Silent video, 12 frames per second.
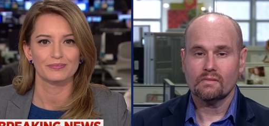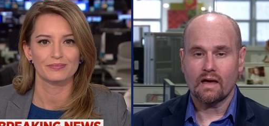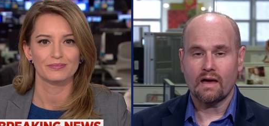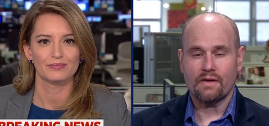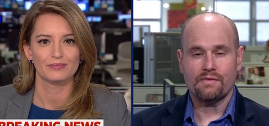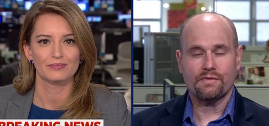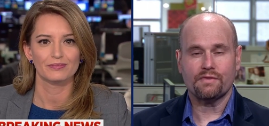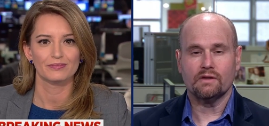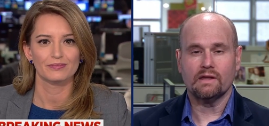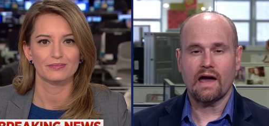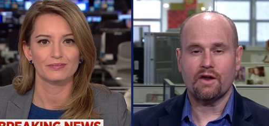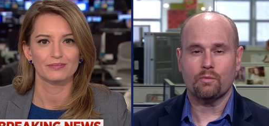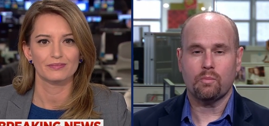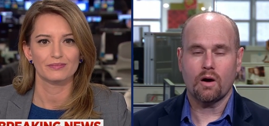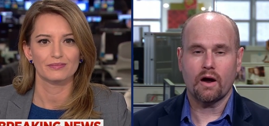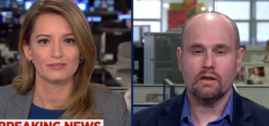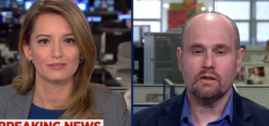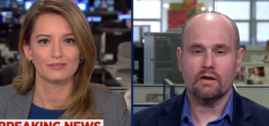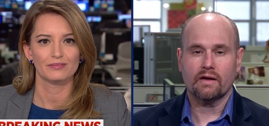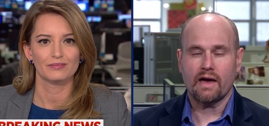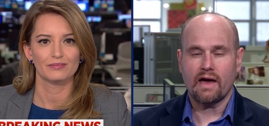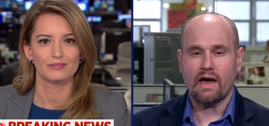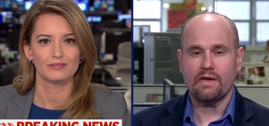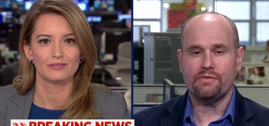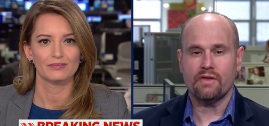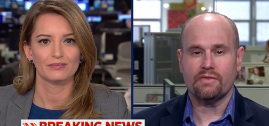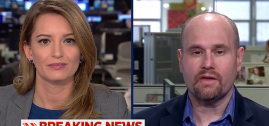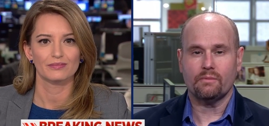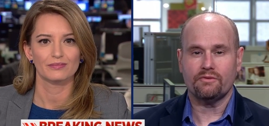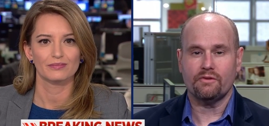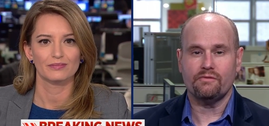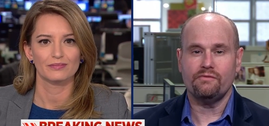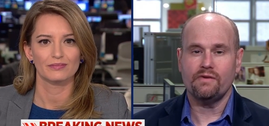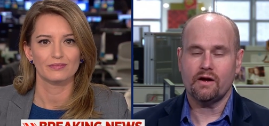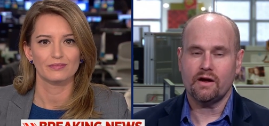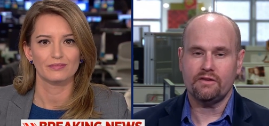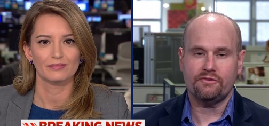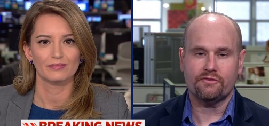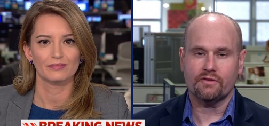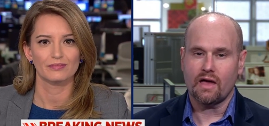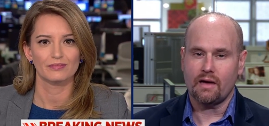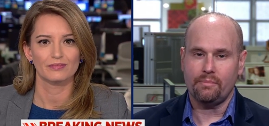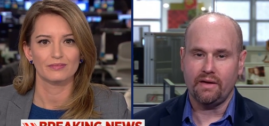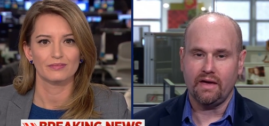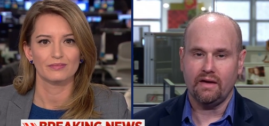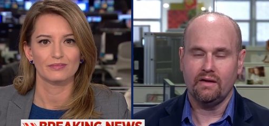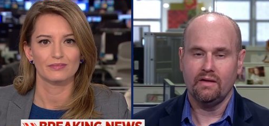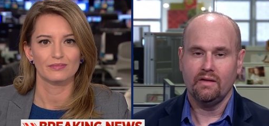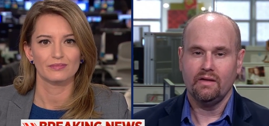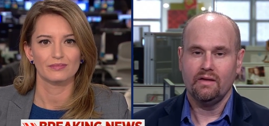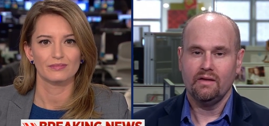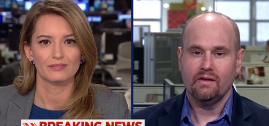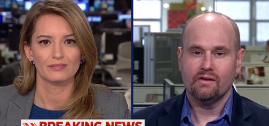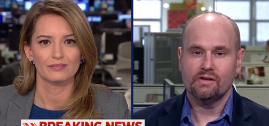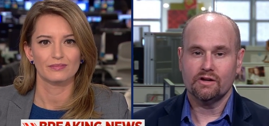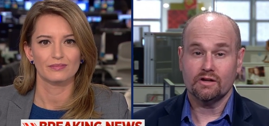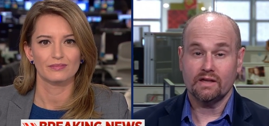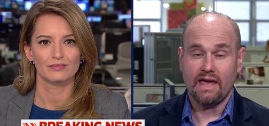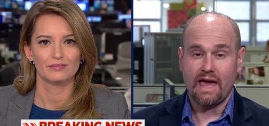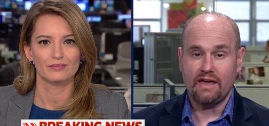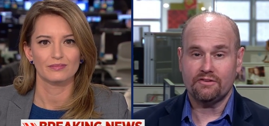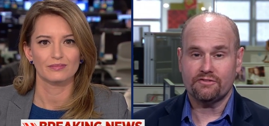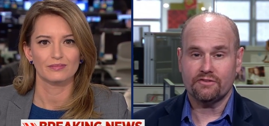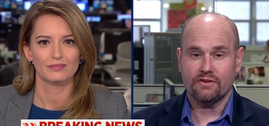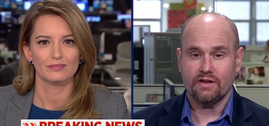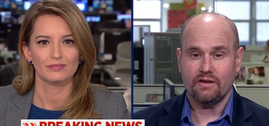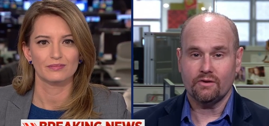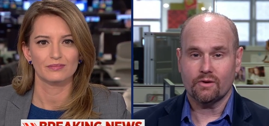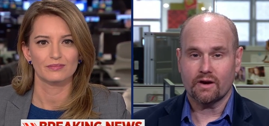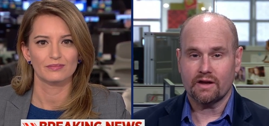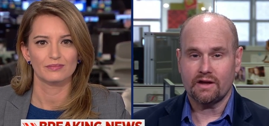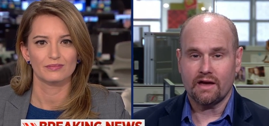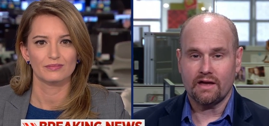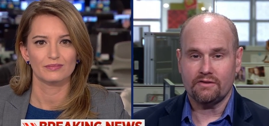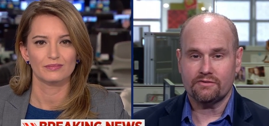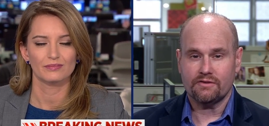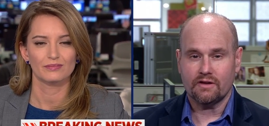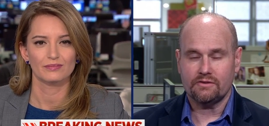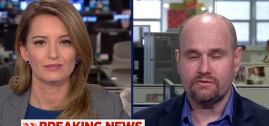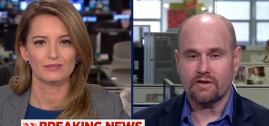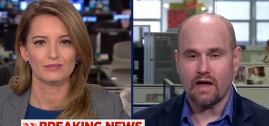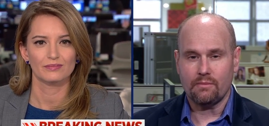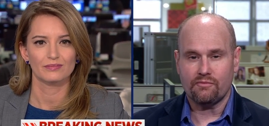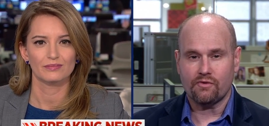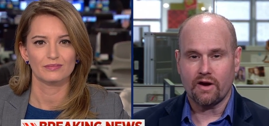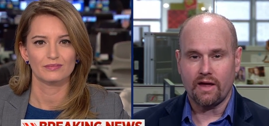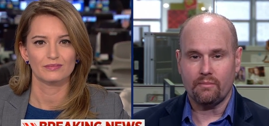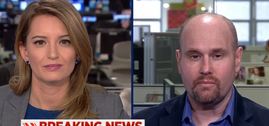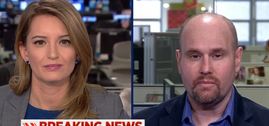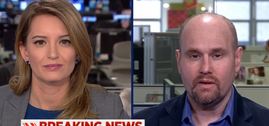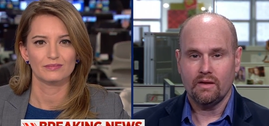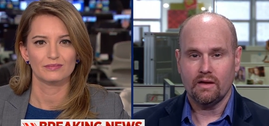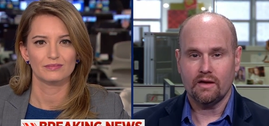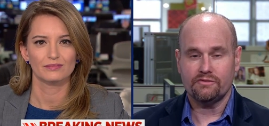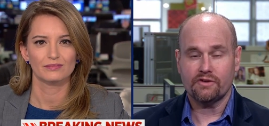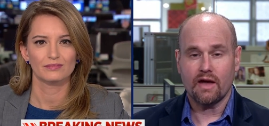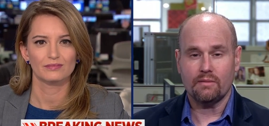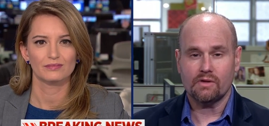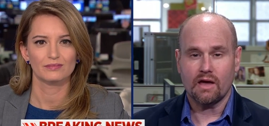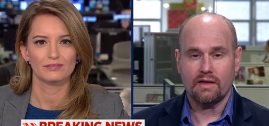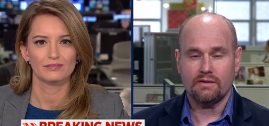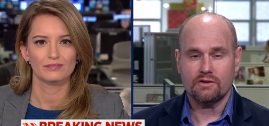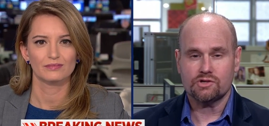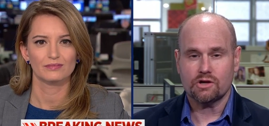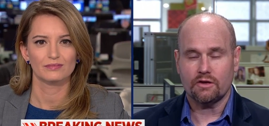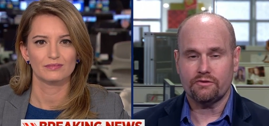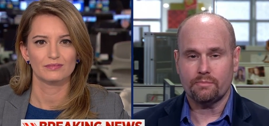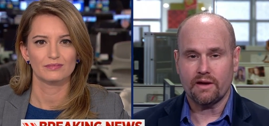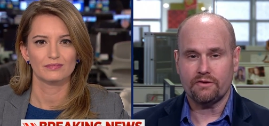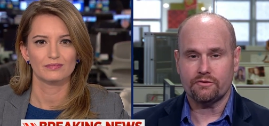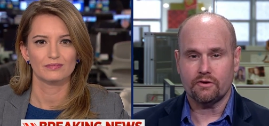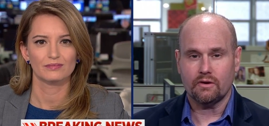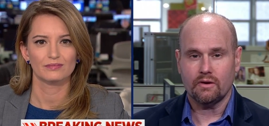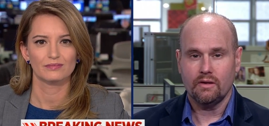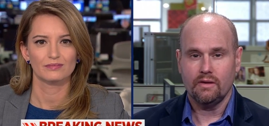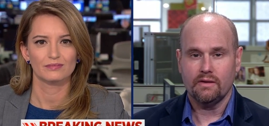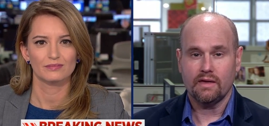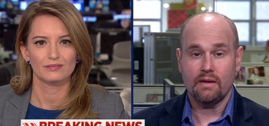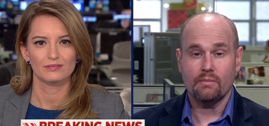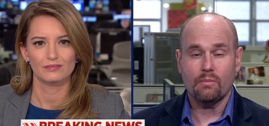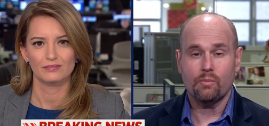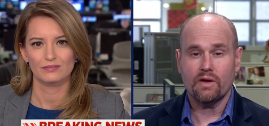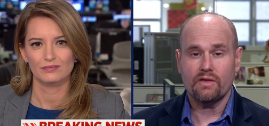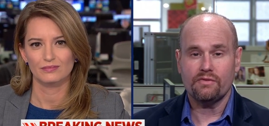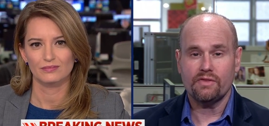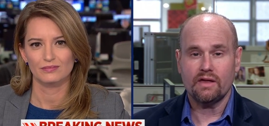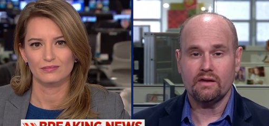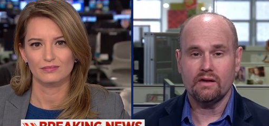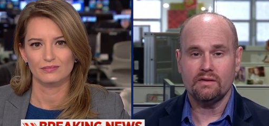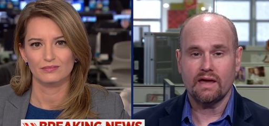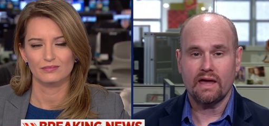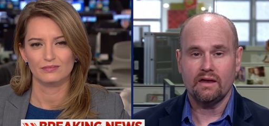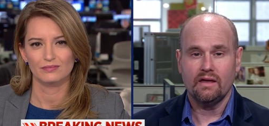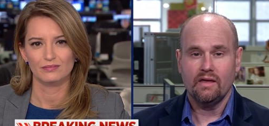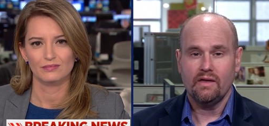Speaker 1: I think the latter part. Look, I, I think that was a very sloppy, clearly hastily organized uh, time frame, uh, timeline that Sean Spicer came up with that, that